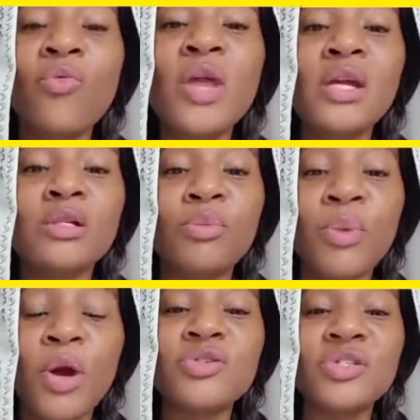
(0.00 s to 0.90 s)
real
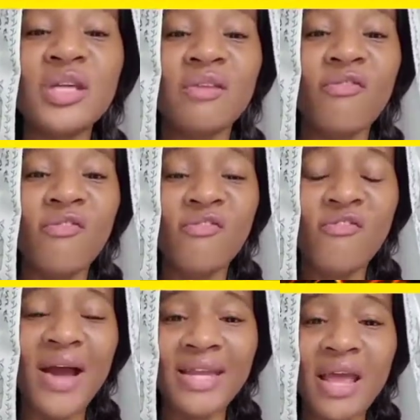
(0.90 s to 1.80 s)
person
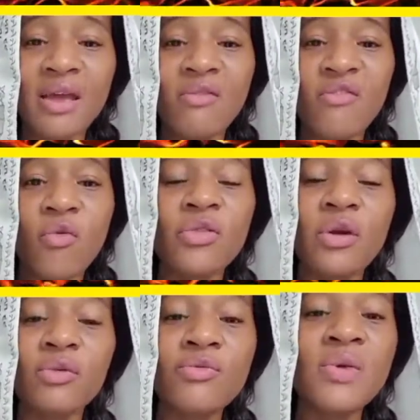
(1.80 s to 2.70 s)
fighting for
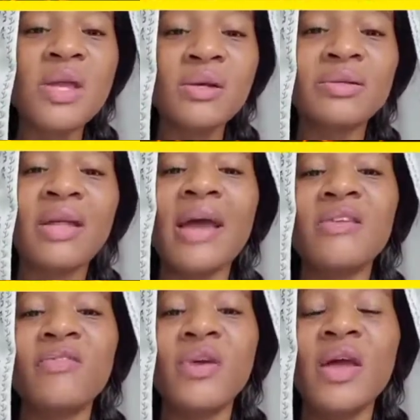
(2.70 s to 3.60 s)
their real life.